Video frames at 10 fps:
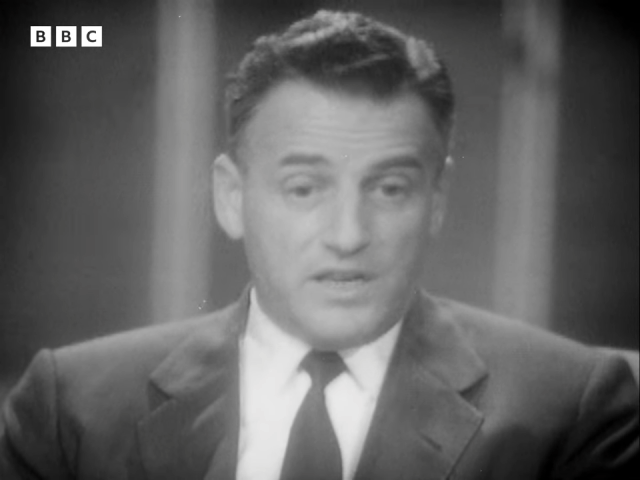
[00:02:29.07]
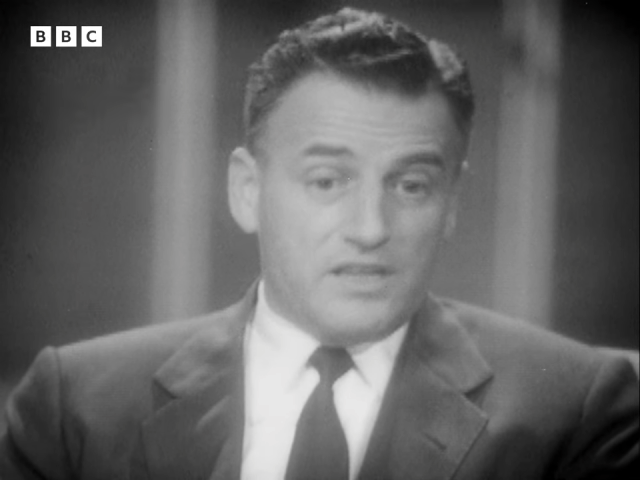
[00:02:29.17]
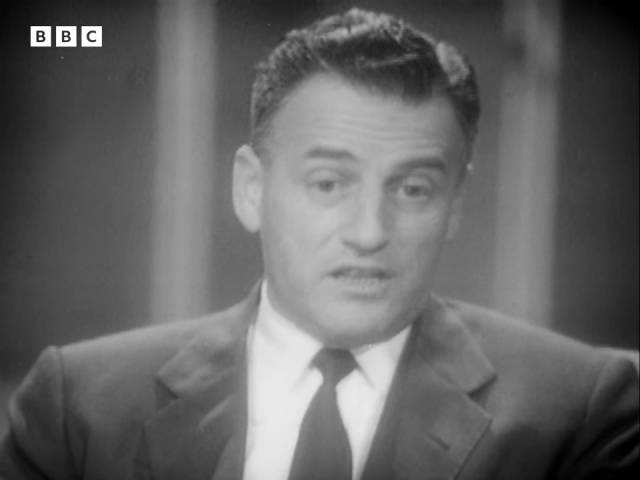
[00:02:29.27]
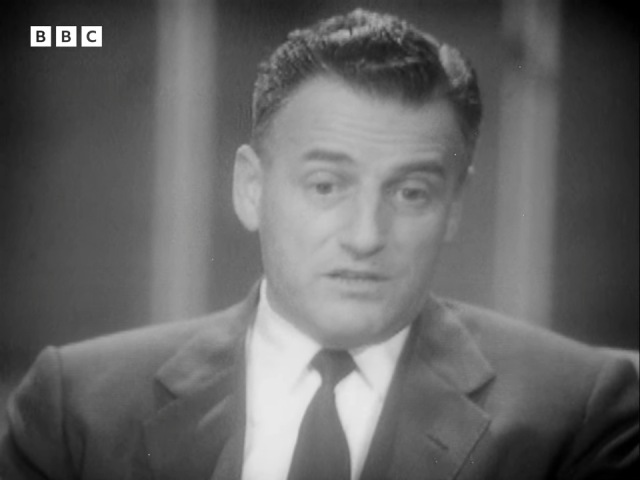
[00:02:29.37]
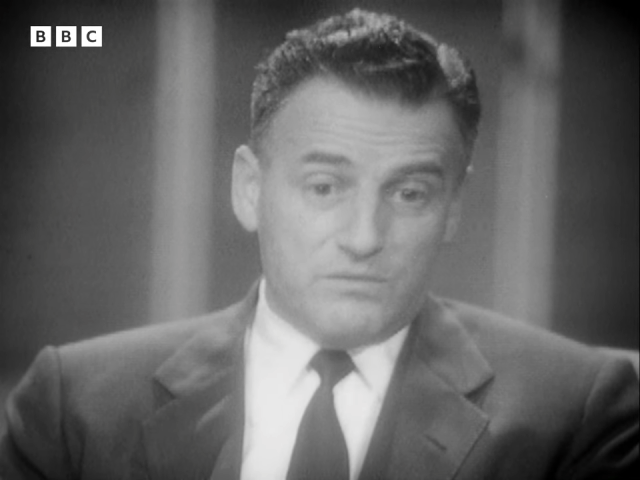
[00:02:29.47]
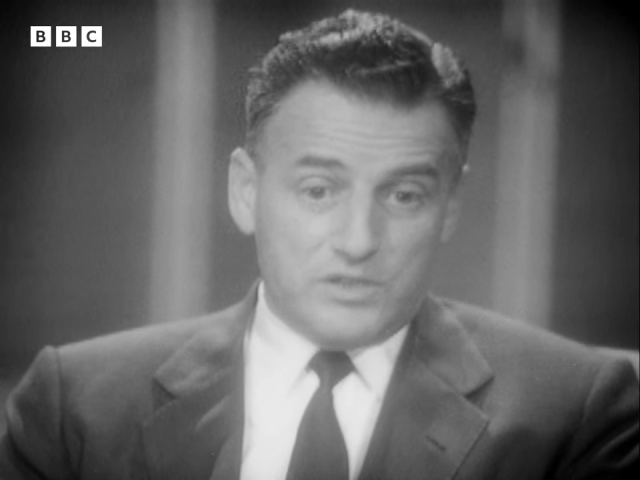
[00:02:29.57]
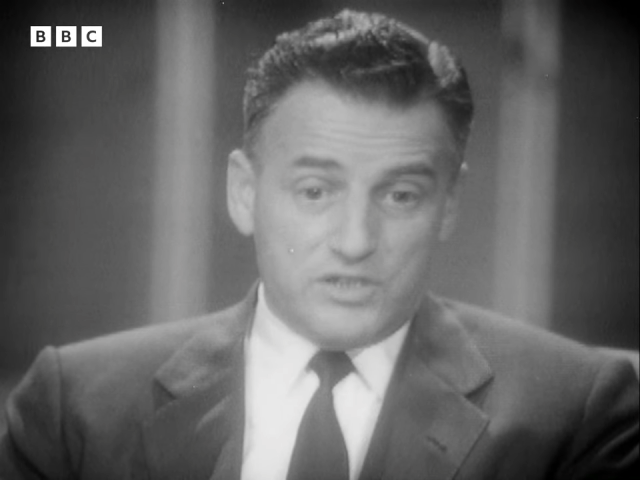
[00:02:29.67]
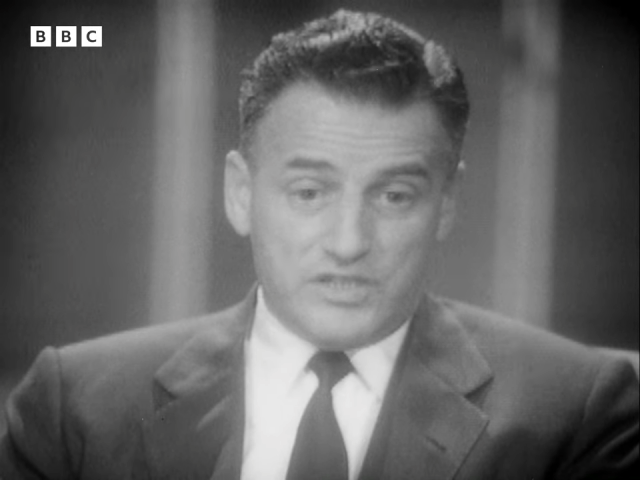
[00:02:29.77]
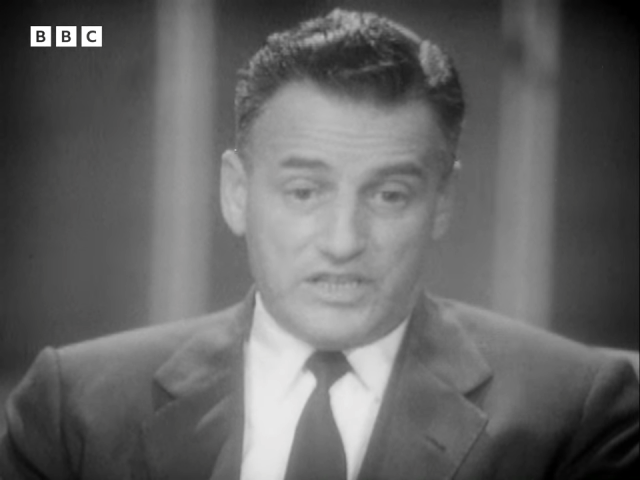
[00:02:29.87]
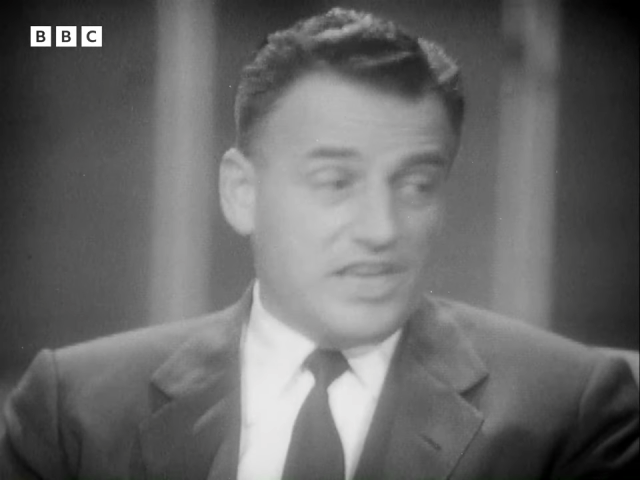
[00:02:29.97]
in England,
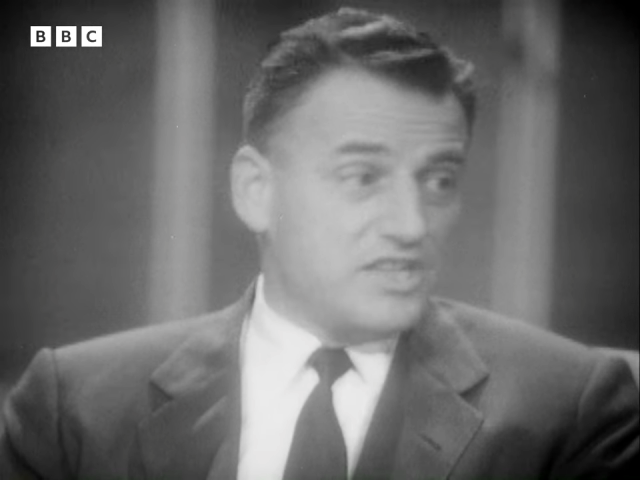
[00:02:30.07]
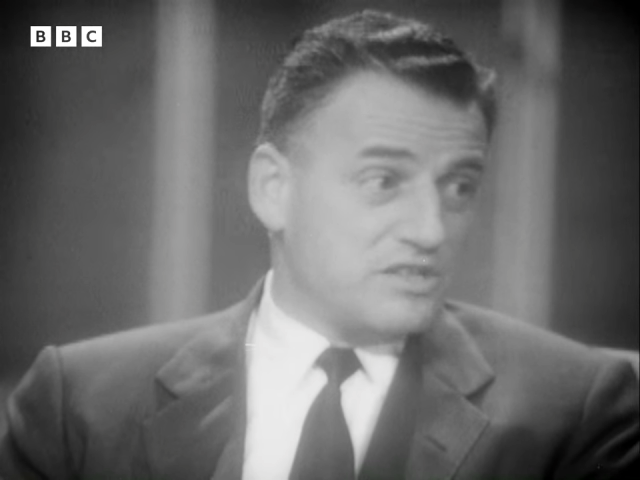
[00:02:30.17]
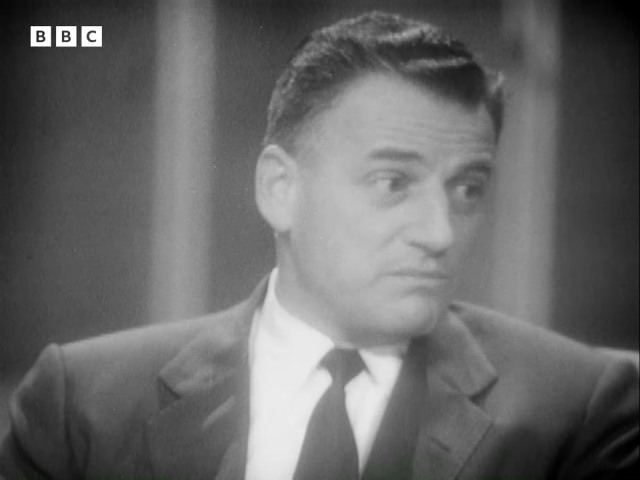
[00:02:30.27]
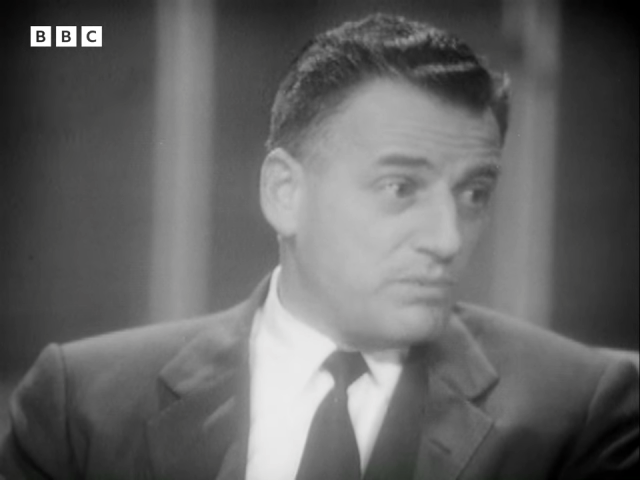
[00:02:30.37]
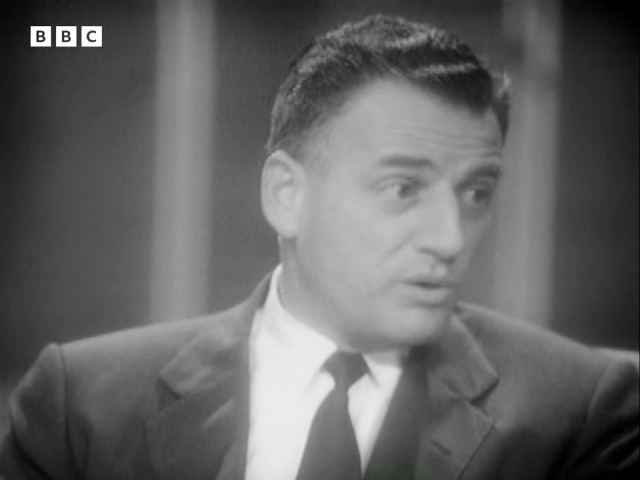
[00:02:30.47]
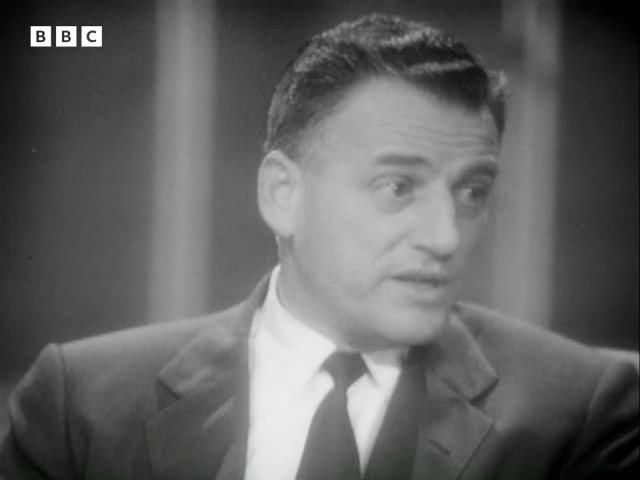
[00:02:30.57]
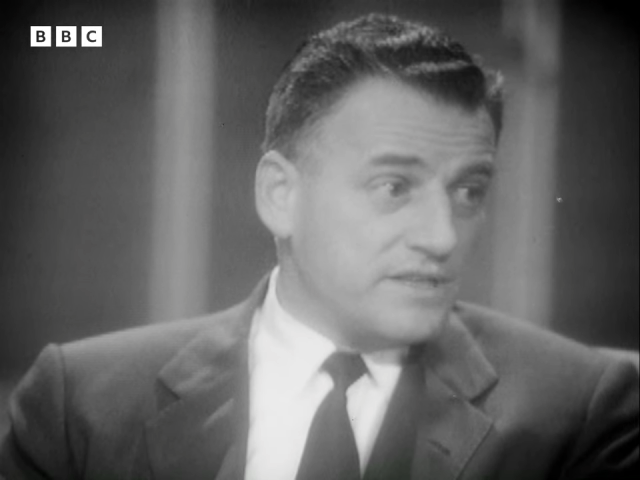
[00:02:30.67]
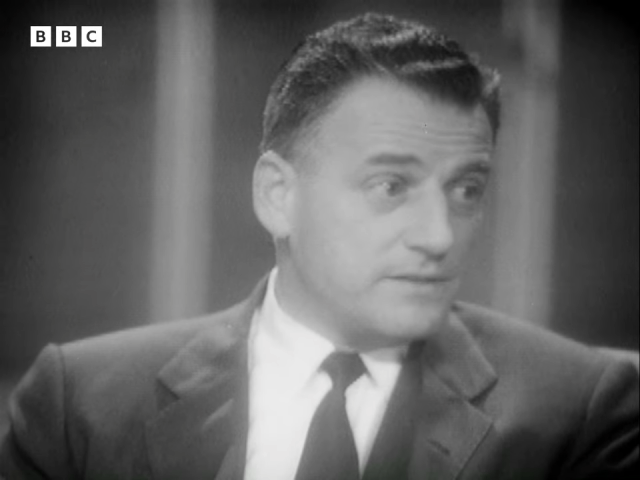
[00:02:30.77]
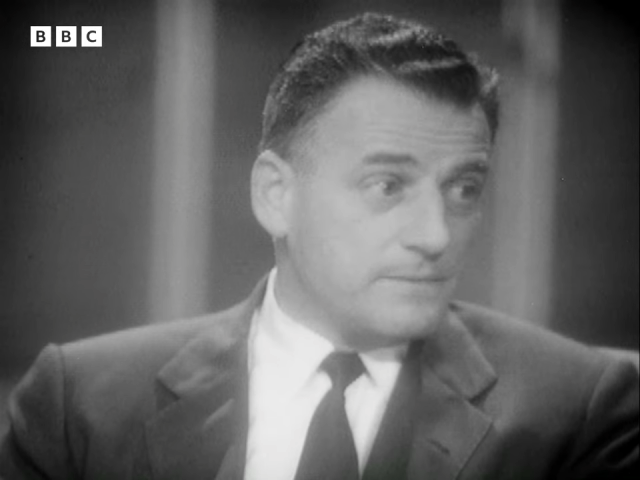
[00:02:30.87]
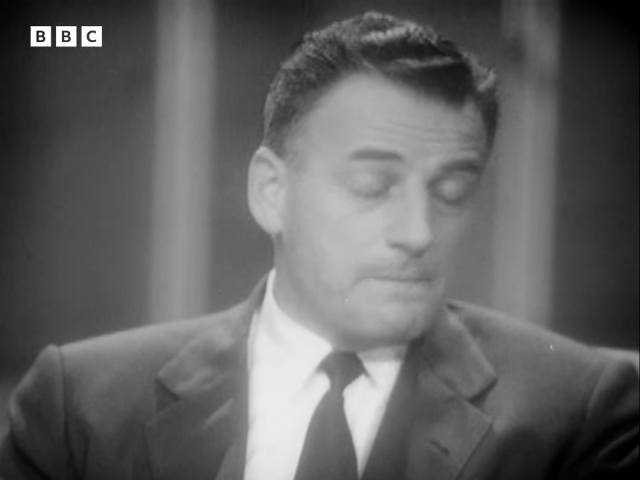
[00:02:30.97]
which is a case in
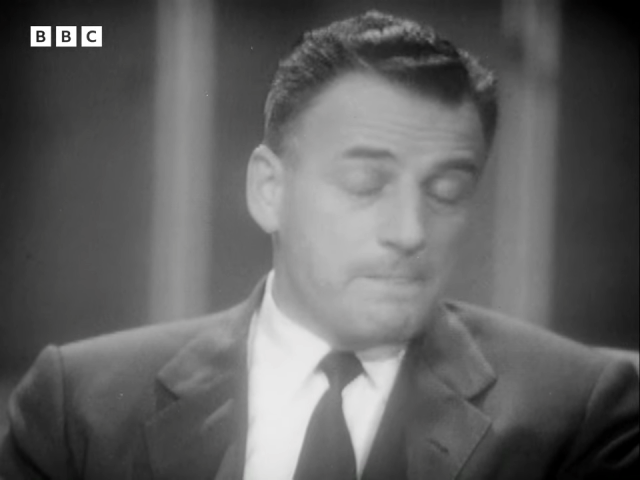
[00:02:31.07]
point